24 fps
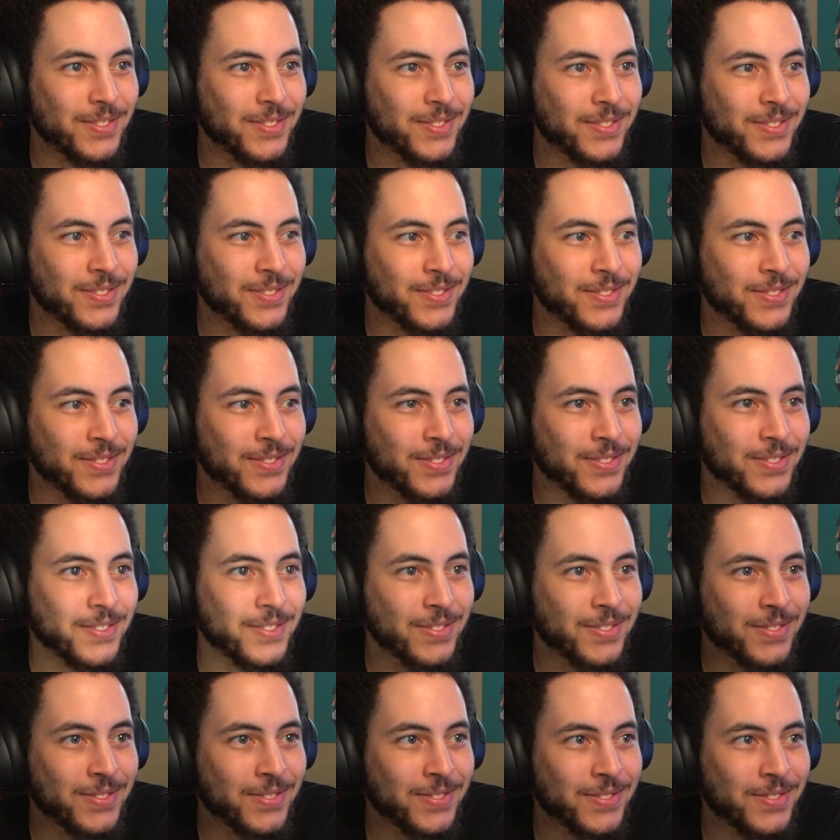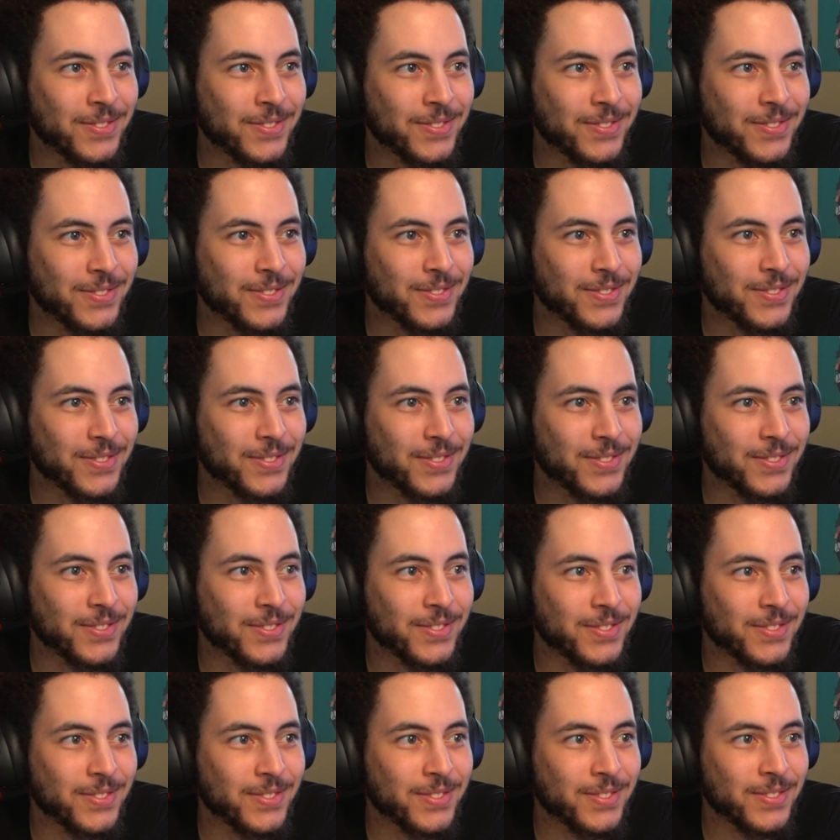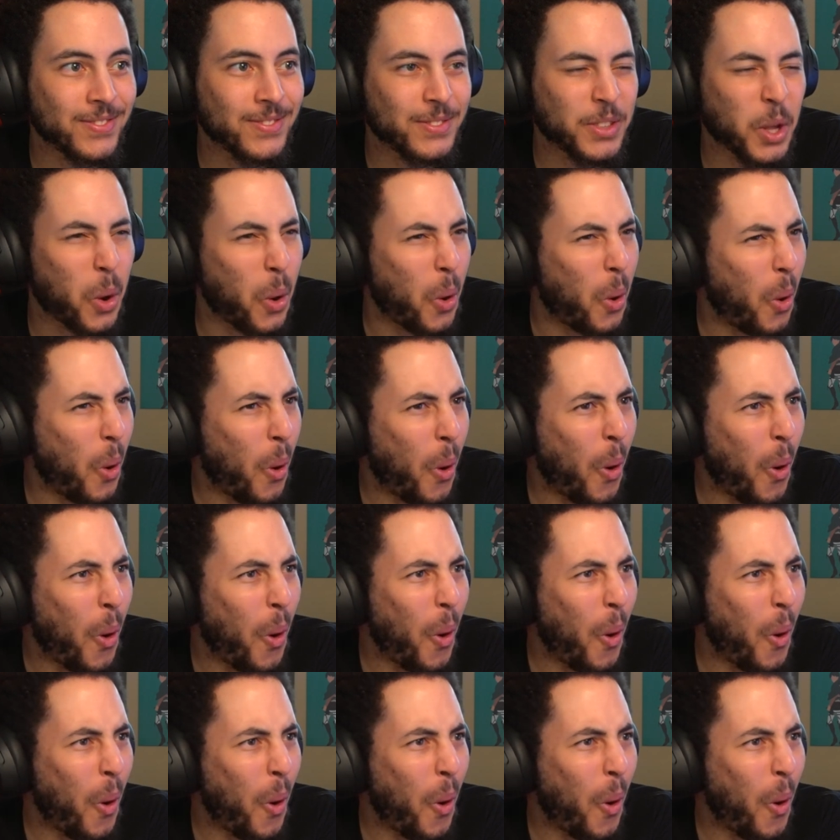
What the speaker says: (silence)